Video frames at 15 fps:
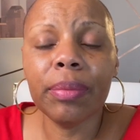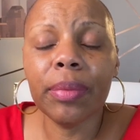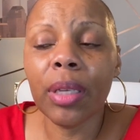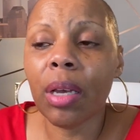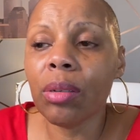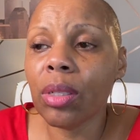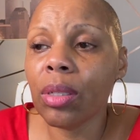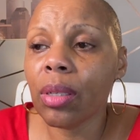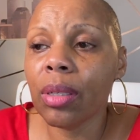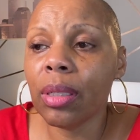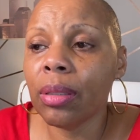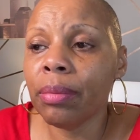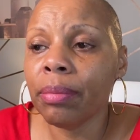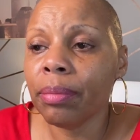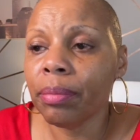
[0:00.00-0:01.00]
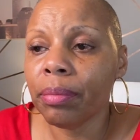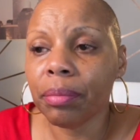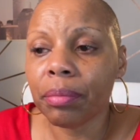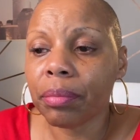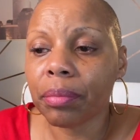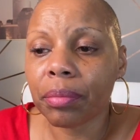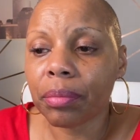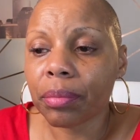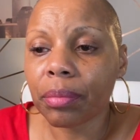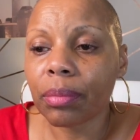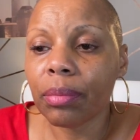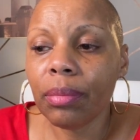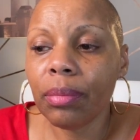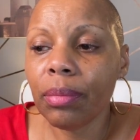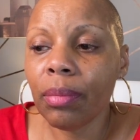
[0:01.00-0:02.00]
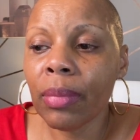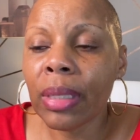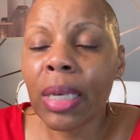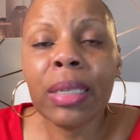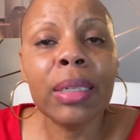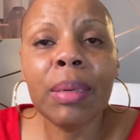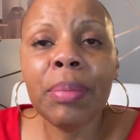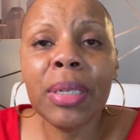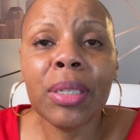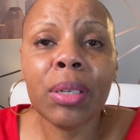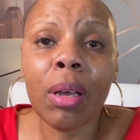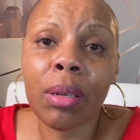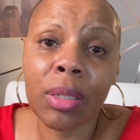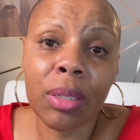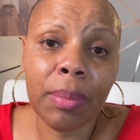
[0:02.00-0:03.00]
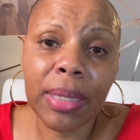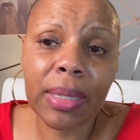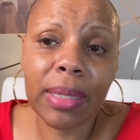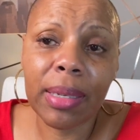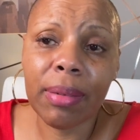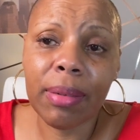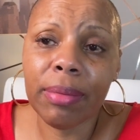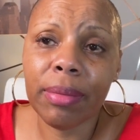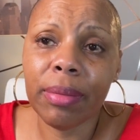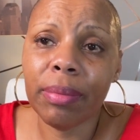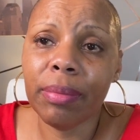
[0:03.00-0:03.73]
Y'all just going to let me talk to myself?